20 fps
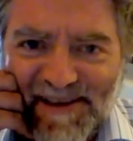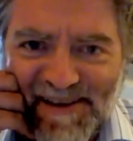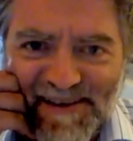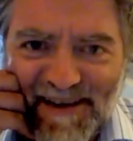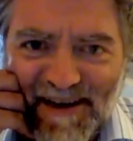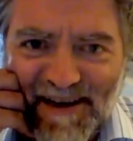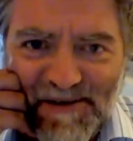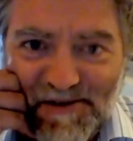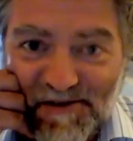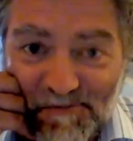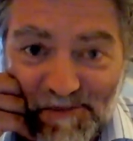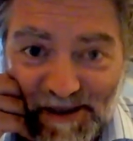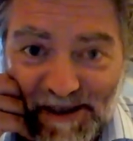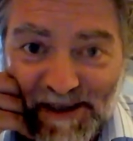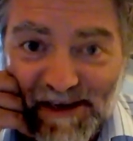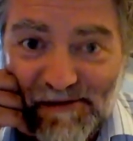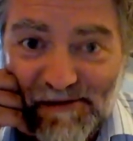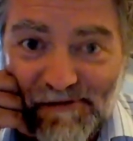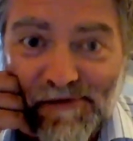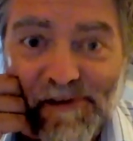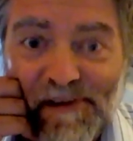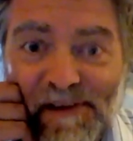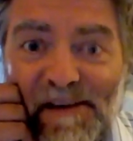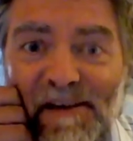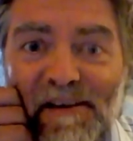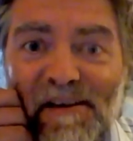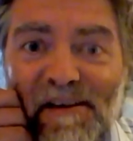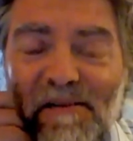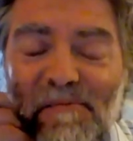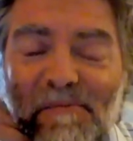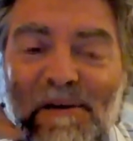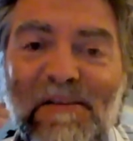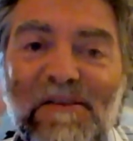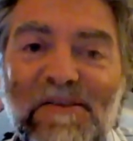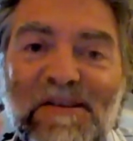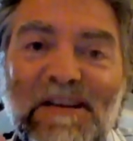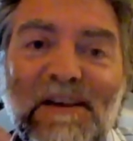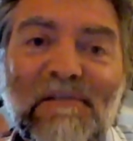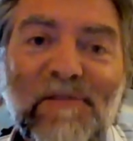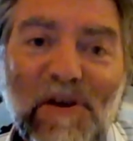I do believe,
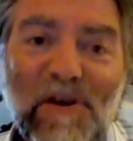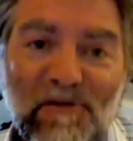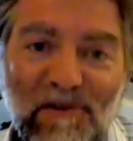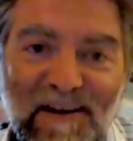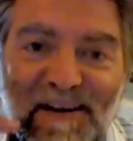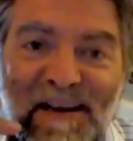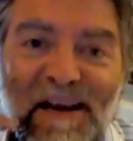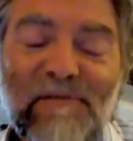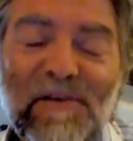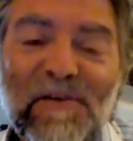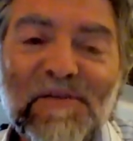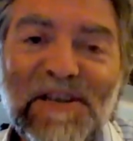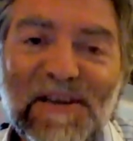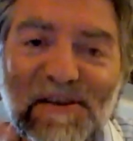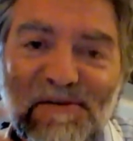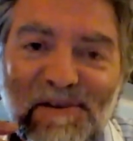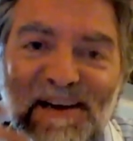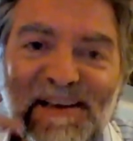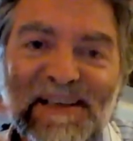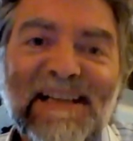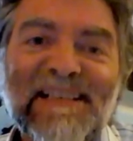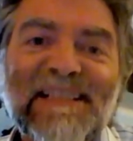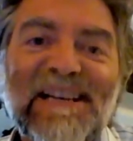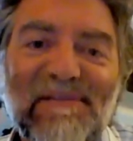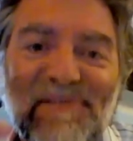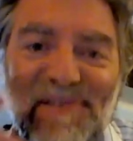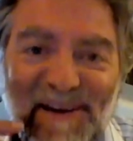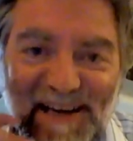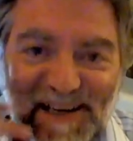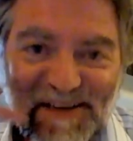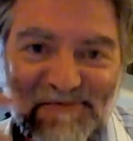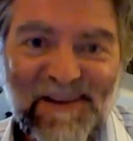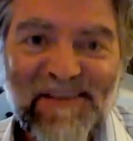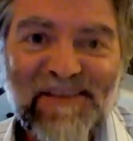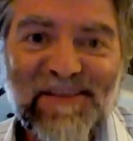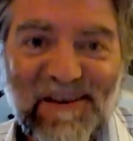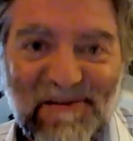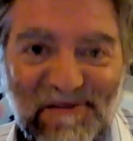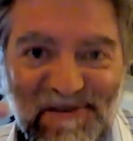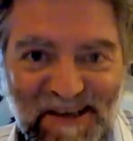because if you're too identified
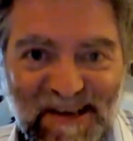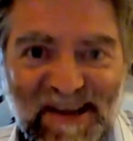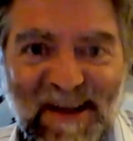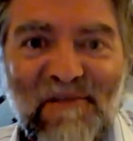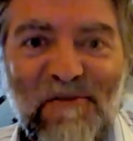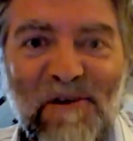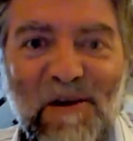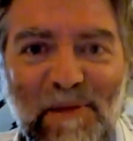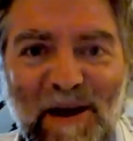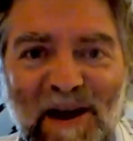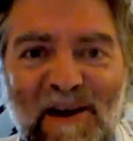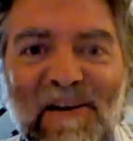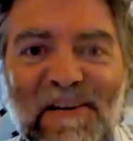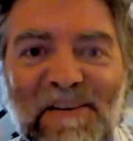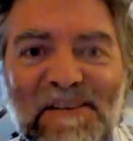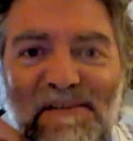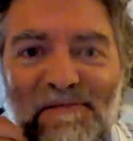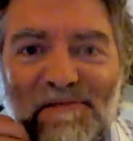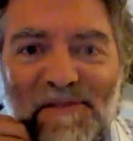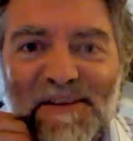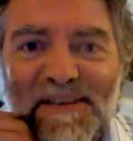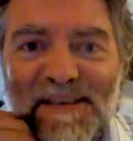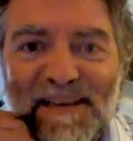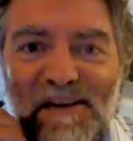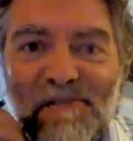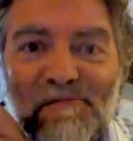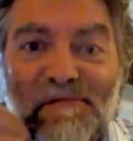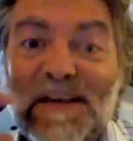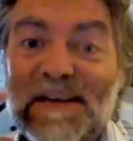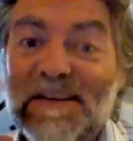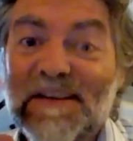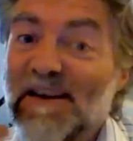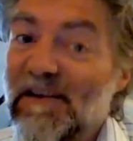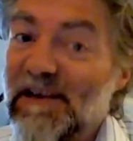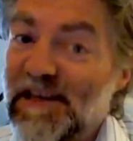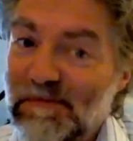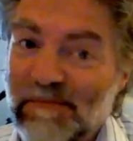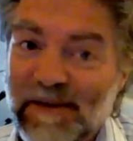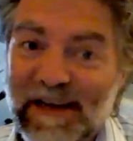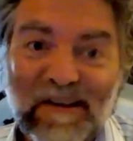with those lower parts of the self, there's
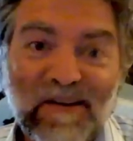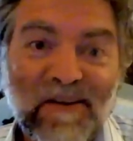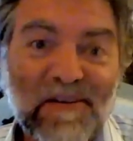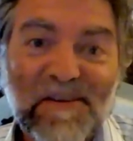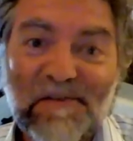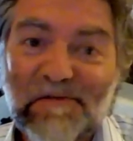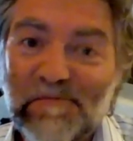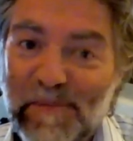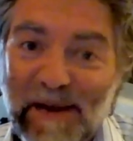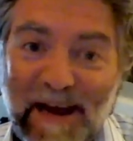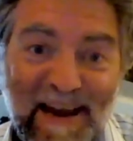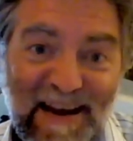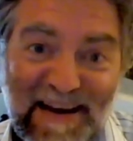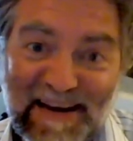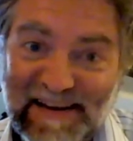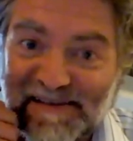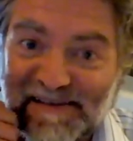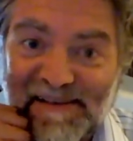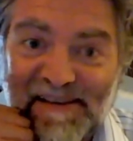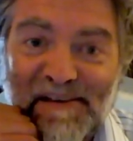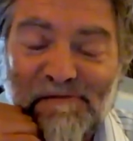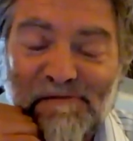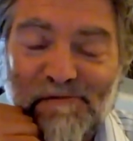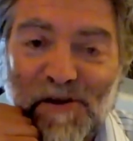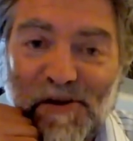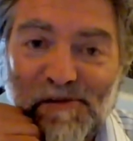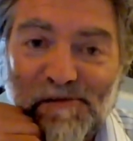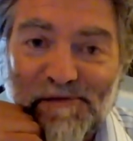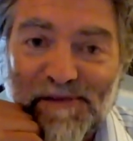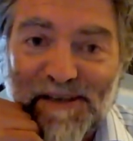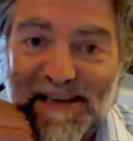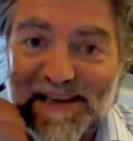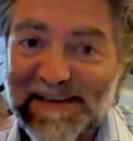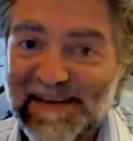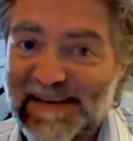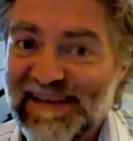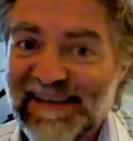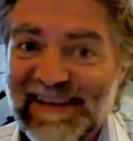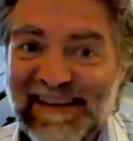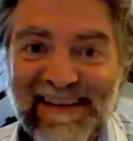going to be a lot of pain involved
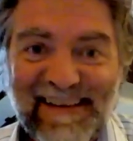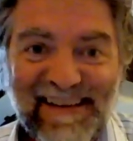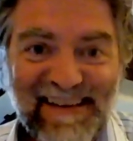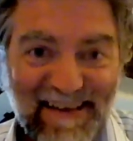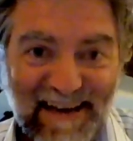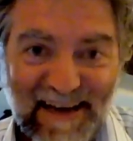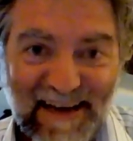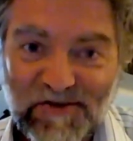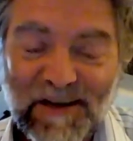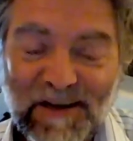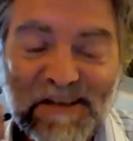in that